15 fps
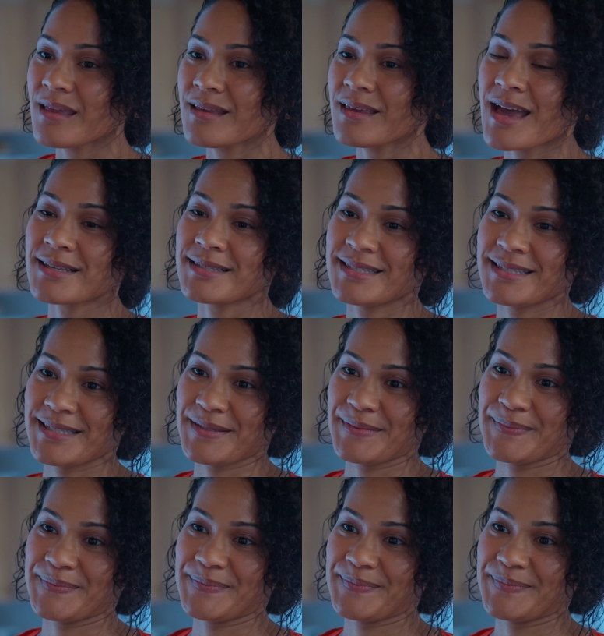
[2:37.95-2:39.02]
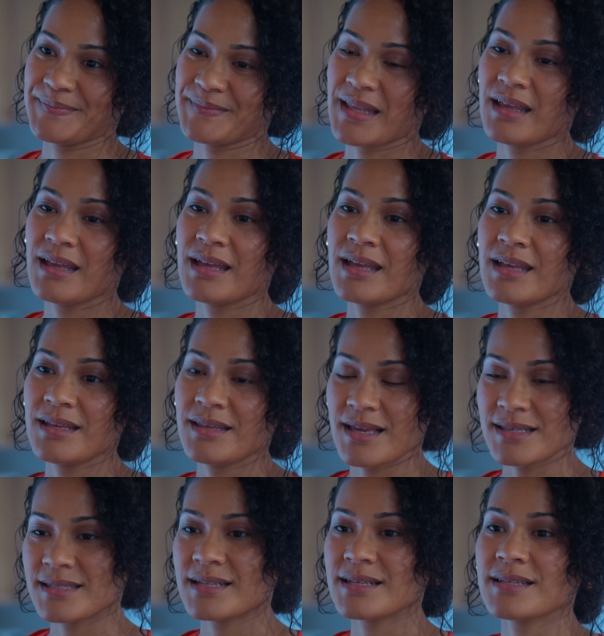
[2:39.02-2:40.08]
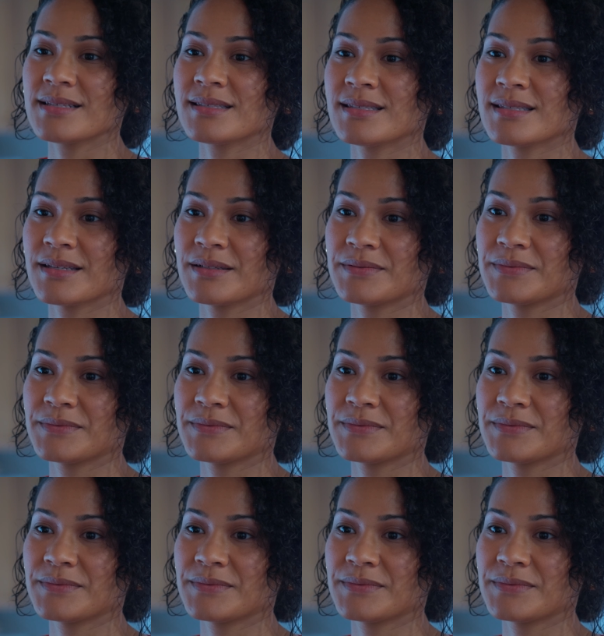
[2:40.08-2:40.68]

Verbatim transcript: Yes. Yes, it is.